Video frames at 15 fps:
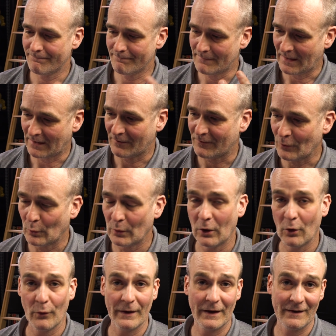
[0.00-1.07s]
make it so
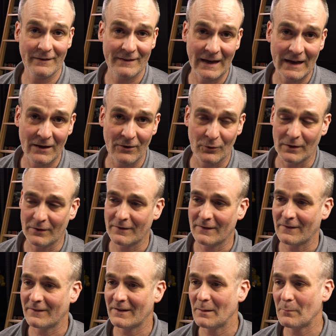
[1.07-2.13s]
low that it's dangerous. At
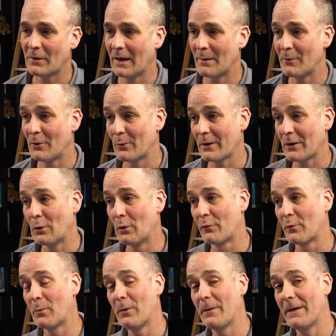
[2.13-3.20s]
the same time, you don't want to go
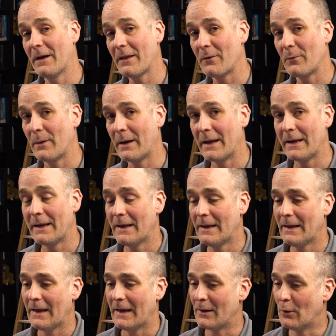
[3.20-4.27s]
overboard the other way
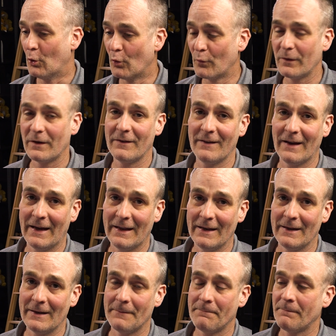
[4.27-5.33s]
and over-design
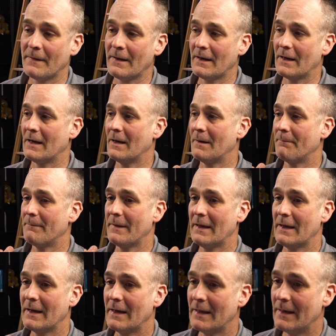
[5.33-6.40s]
it
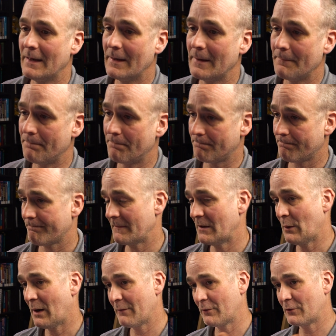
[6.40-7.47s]
and
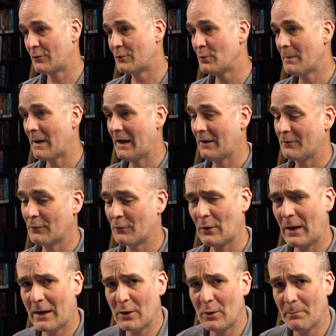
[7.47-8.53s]
have it too massive. So
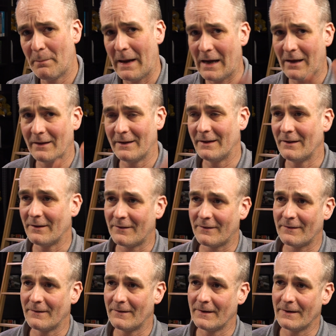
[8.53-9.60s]
how do you
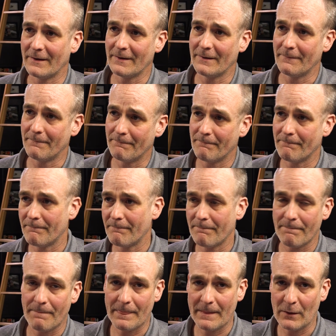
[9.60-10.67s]
balance the
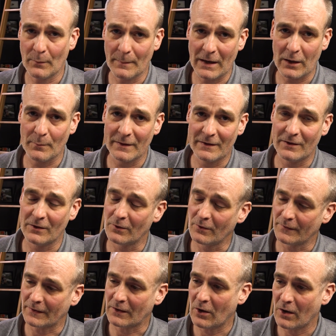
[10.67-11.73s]
amount of
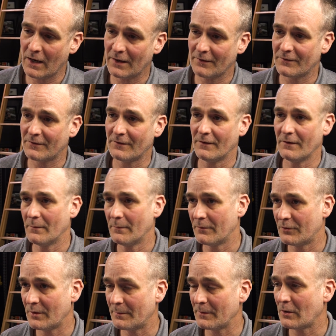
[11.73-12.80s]
material, the costs, and the
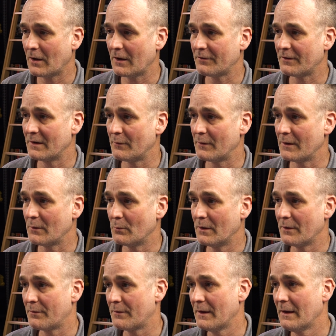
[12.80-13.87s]
shipping costs and everything
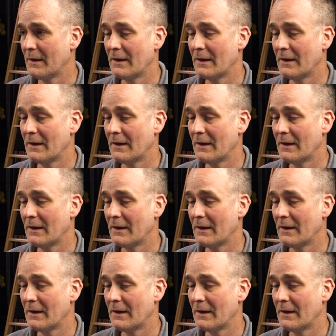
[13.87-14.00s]
with